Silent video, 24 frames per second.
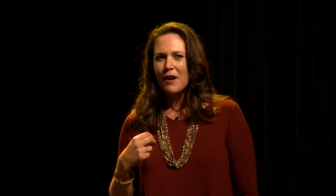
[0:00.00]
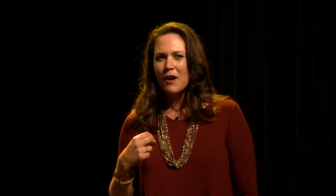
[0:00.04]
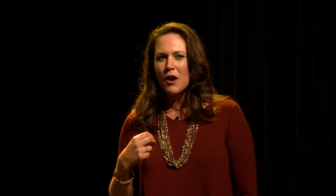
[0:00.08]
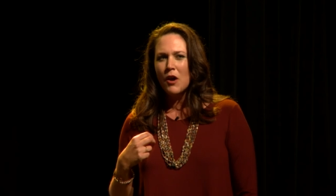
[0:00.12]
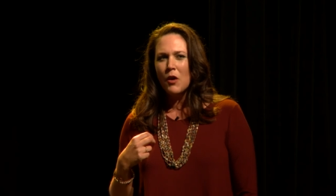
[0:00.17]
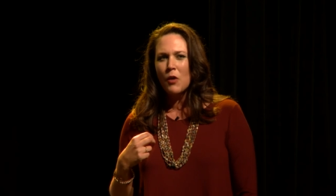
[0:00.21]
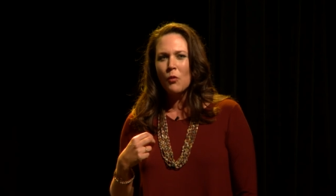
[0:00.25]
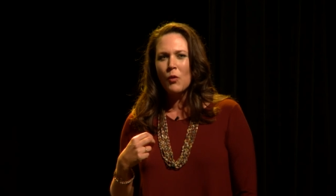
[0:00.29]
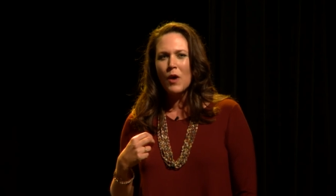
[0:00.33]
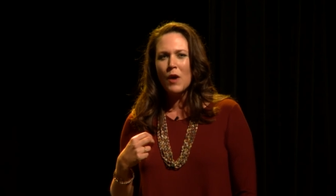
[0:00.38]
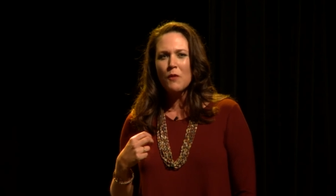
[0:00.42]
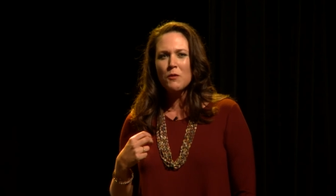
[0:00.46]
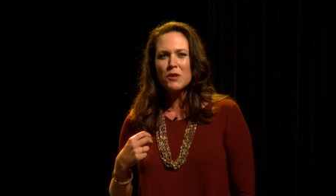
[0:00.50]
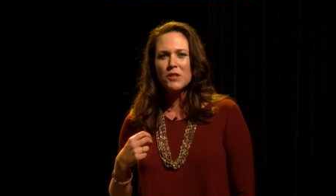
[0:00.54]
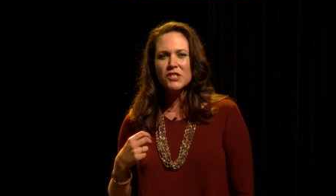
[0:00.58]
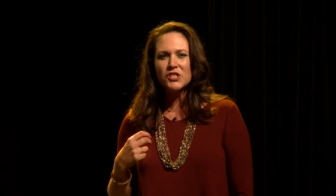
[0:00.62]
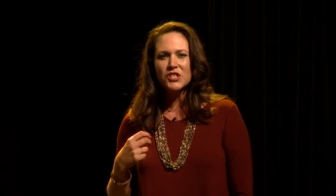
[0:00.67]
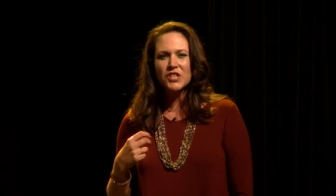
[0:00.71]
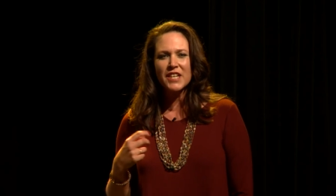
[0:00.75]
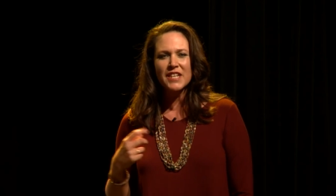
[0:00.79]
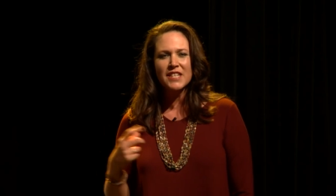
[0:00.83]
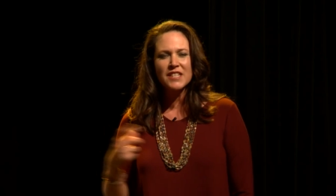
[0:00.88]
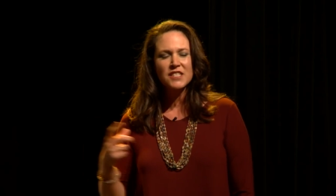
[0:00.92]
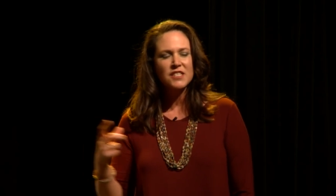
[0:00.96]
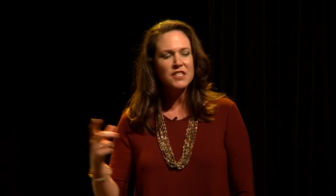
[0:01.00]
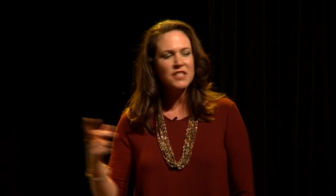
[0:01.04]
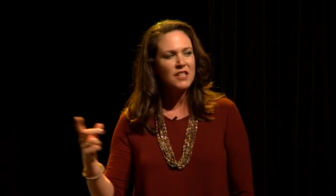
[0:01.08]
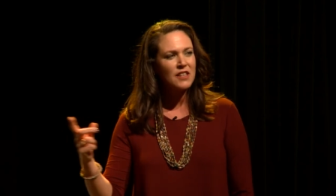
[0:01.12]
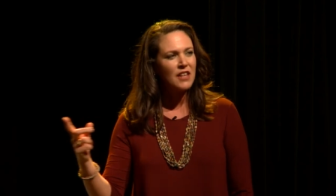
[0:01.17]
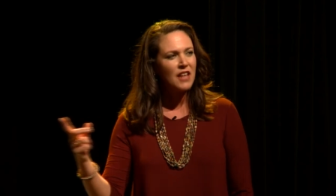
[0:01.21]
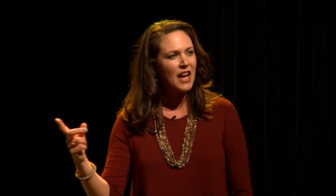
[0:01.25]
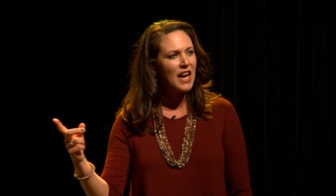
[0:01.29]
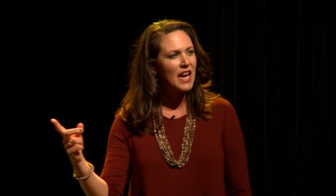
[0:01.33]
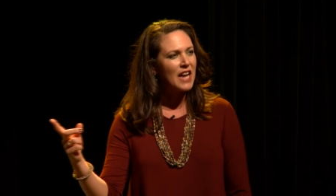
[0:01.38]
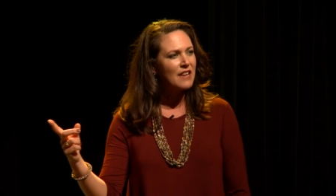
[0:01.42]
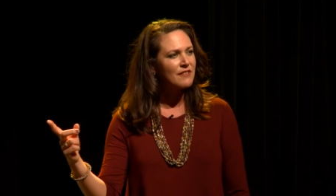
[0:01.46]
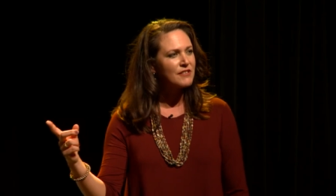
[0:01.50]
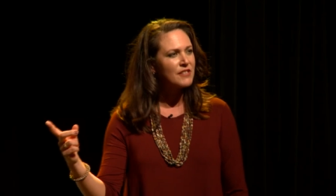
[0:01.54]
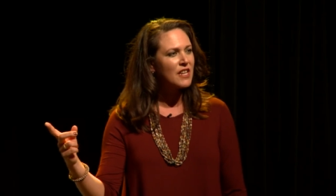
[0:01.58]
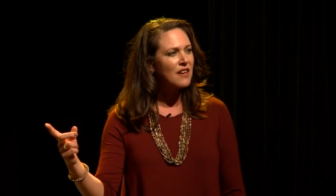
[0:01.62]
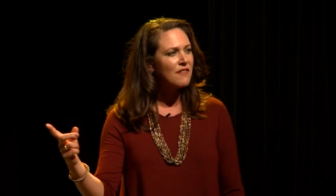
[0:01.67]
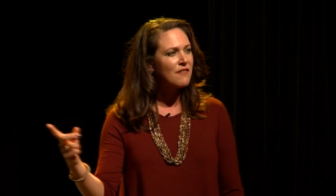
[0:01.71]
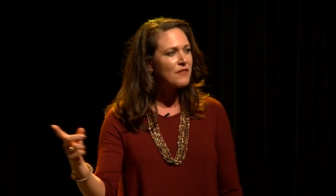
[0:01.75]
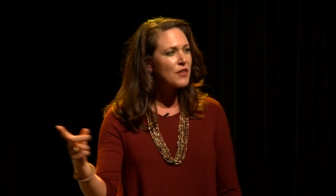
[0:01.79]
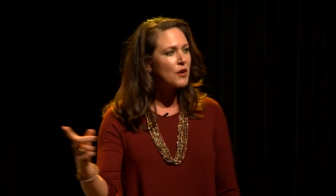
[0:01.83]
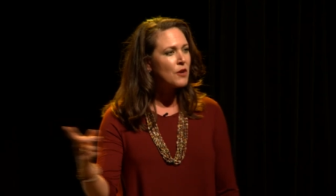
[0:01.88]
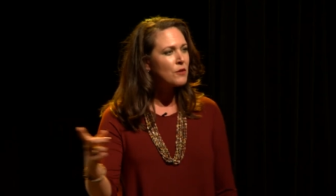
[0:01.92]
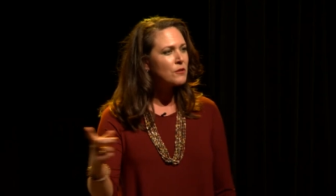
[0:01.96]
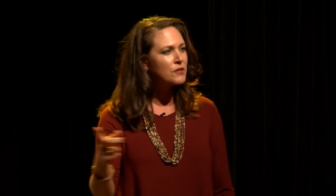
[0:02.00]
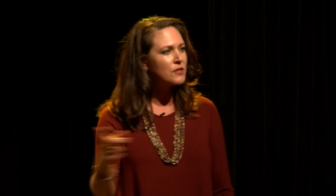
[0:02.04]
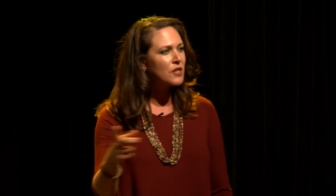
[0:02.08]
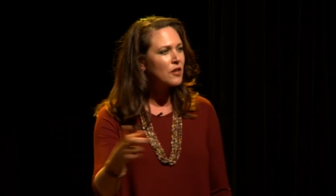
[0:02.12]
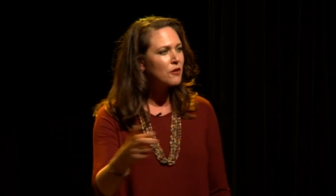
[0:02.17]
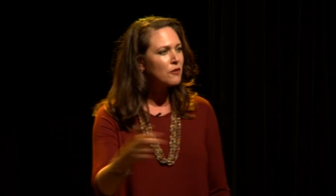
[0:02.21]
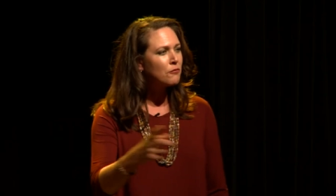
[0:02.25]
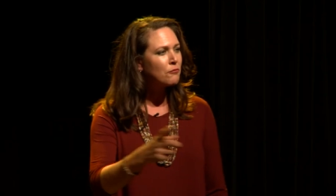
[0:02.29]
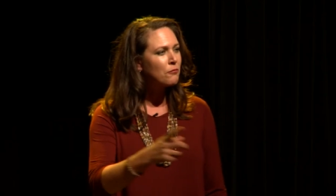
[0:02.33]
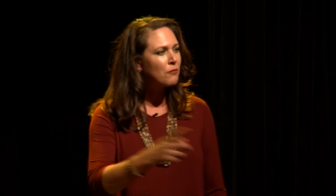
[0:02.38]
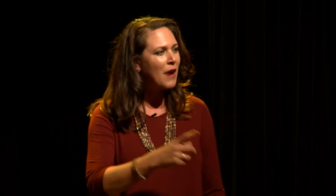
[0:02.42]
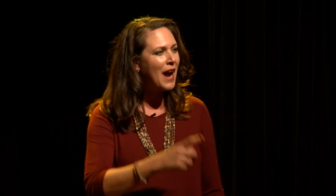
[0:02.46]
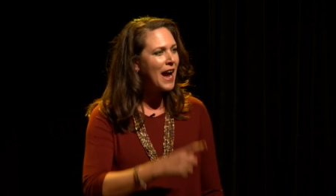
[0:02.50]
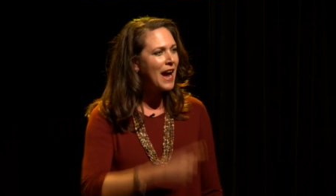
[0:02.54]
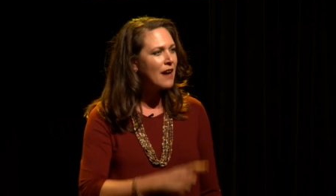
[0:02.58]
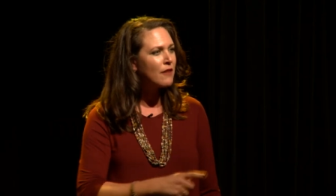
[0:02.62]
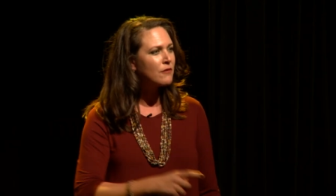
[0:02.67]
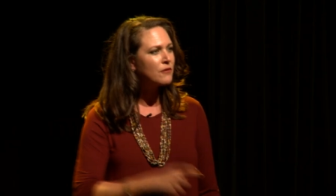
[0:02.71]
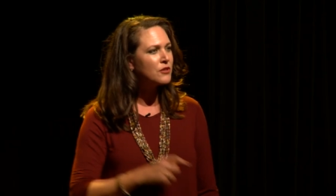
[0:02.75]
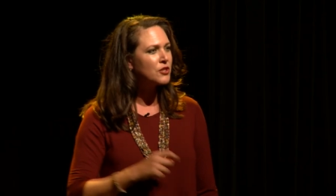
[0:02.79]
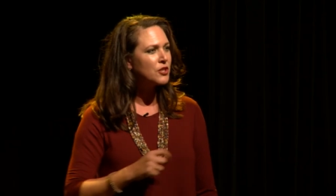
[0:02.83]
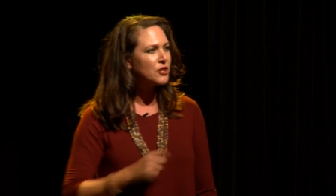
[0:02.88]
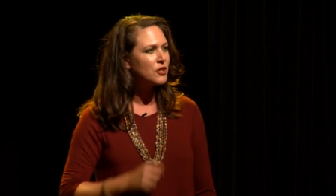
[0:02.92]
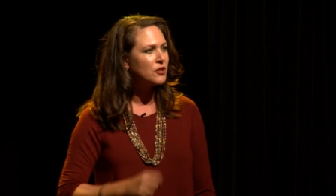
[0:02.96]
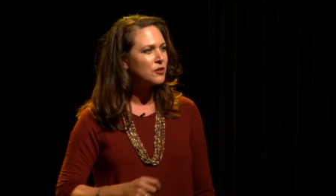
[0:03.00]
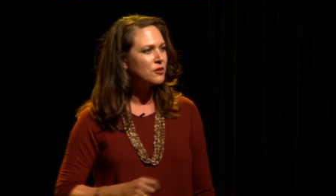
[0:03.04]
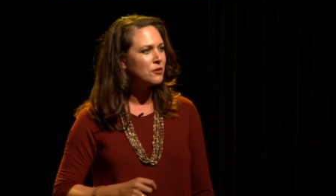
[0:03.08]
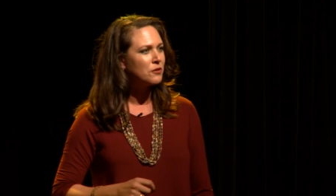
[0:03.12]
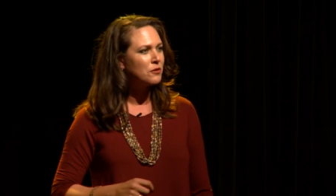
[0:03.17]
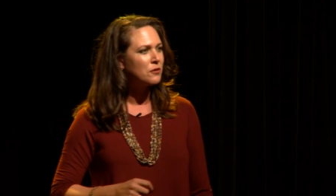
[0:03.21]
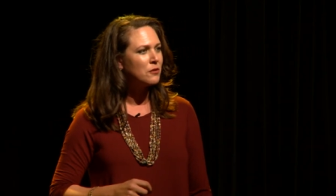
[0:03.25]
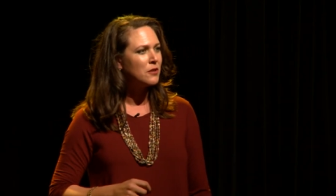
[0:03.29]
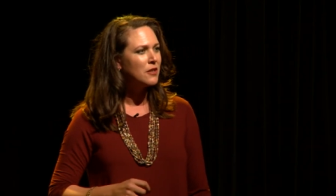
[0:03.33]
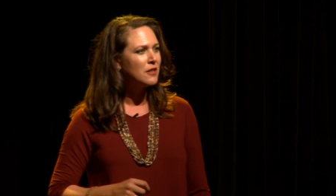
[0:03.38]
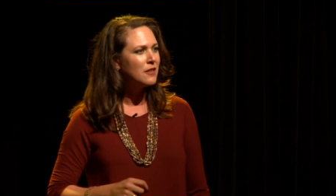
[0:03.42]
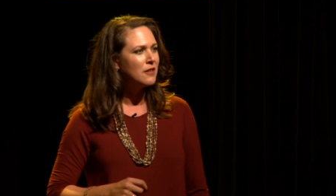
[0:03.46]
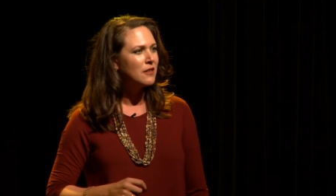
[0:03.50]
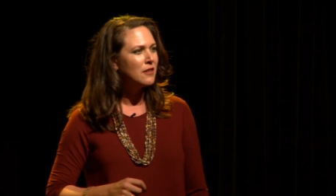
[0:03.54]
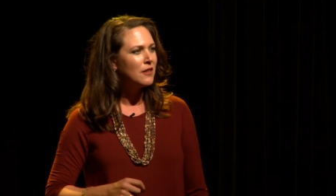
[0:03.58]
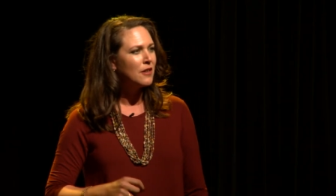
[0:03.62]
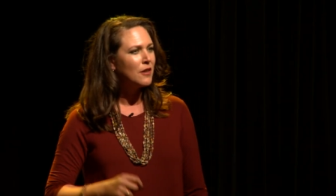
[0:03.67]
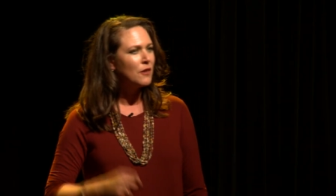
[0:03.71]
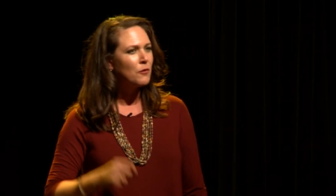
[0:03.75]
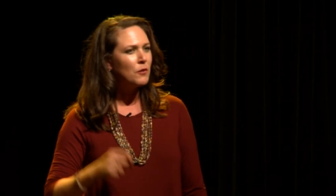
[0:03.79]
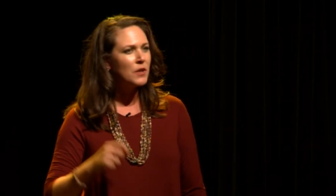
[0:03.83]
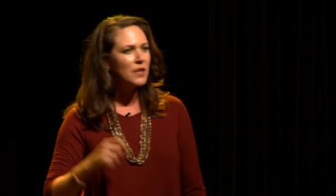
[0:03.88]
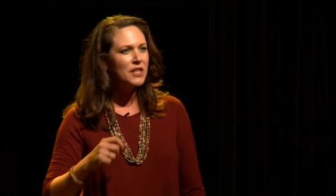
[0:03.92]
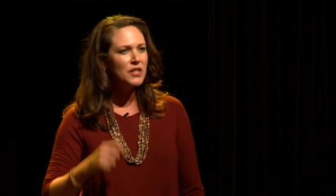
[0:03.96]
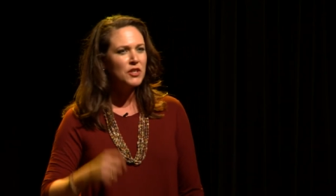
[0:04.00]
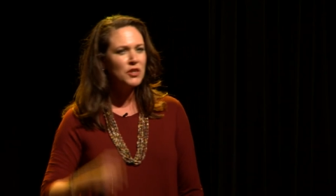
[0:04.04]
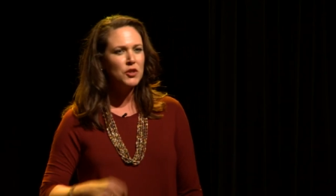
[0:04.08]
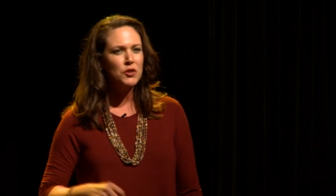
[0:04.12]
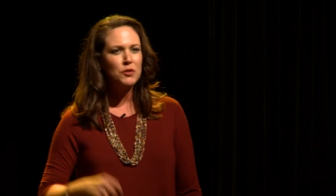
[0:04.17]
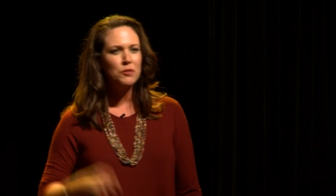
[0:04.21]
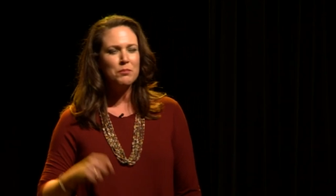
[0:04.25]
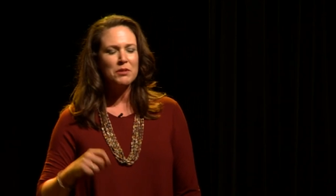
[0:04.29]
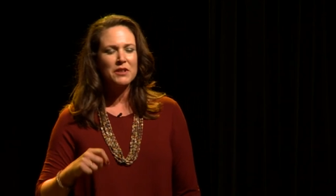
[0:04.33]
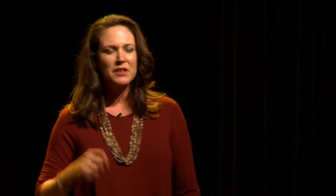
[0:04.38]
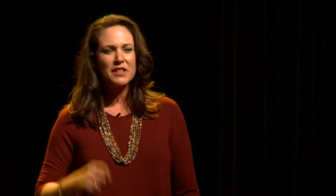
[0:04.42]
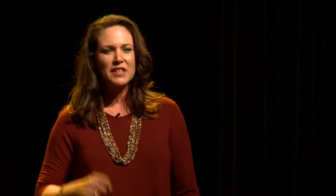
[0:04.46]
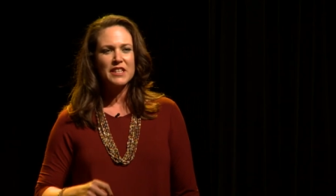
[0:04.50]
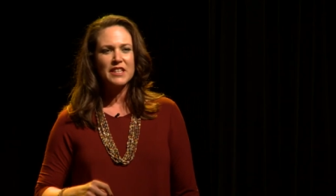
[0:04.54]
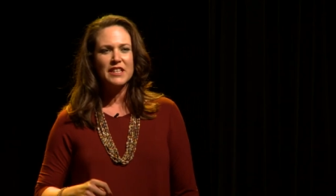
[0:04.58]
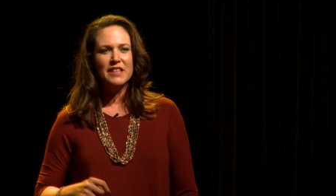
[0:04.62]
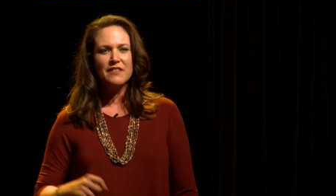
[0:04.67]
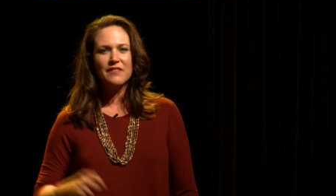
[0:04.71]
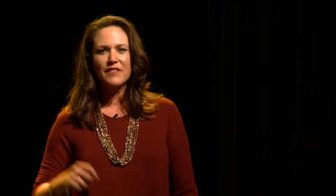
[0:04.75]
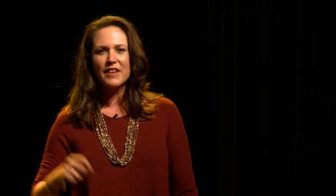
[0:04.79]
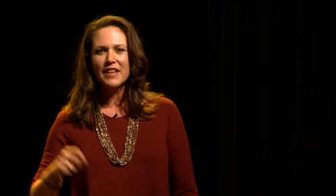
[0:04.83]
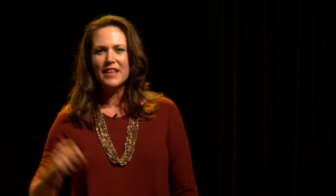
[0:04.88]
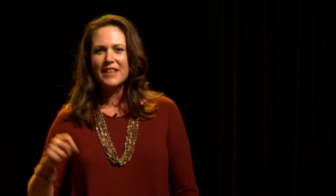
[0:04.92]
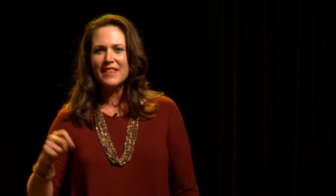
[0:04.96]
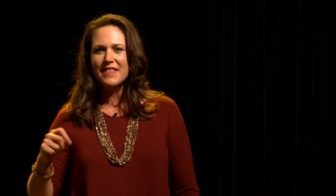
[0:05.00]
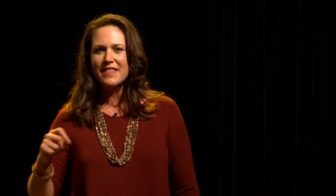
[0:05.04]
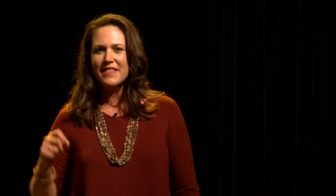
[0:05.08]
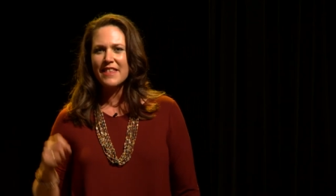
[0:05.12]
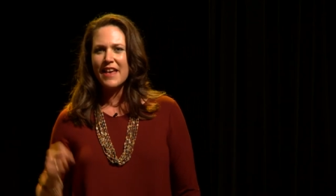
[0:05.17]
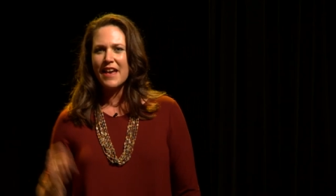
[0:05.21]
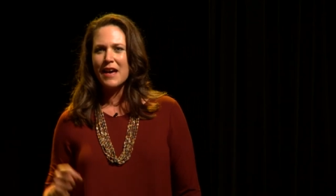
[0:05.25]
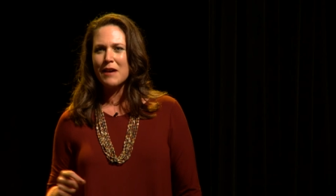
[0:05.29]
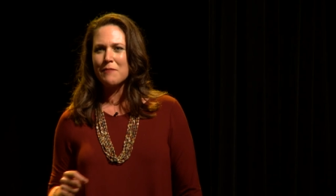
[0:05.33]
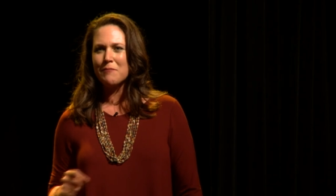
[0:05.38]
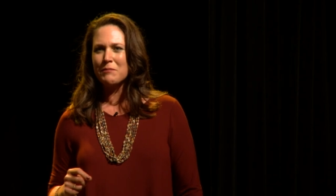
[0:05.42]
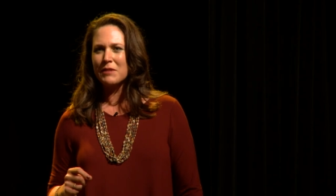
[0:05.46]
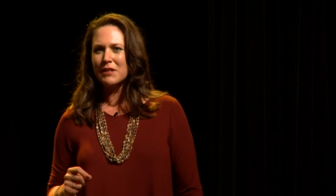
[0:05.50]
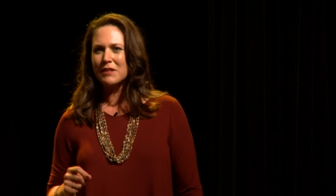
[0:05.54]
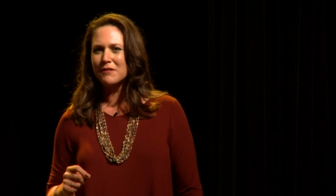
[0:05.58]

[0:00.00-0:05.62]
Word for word: What will change in the lives of those around you when you believe in them?